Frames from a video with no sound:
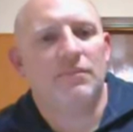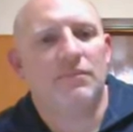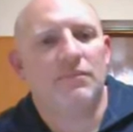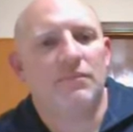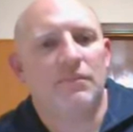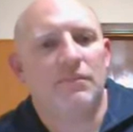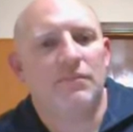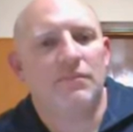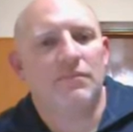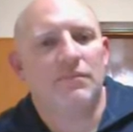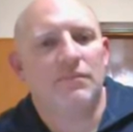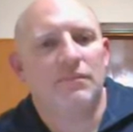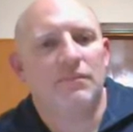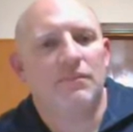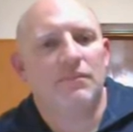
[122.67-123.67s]

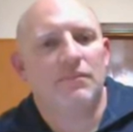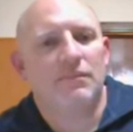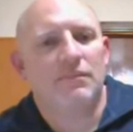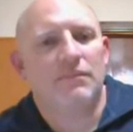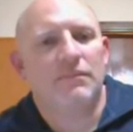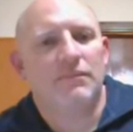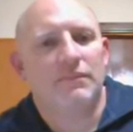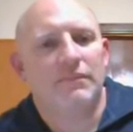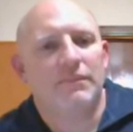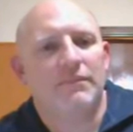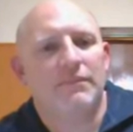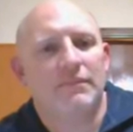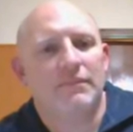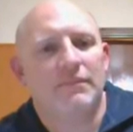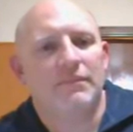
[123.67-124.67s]

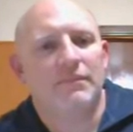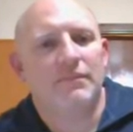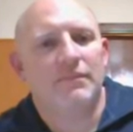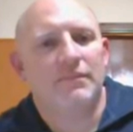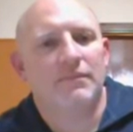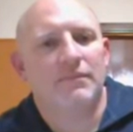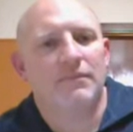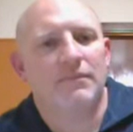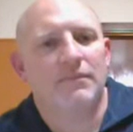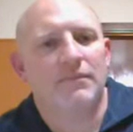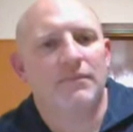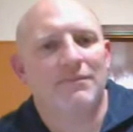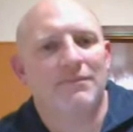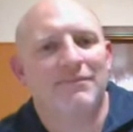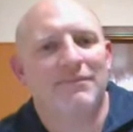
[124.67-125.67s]

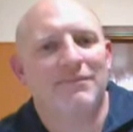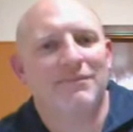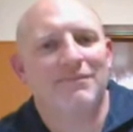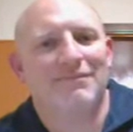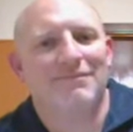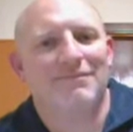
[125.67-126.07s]
The person shown says nothing.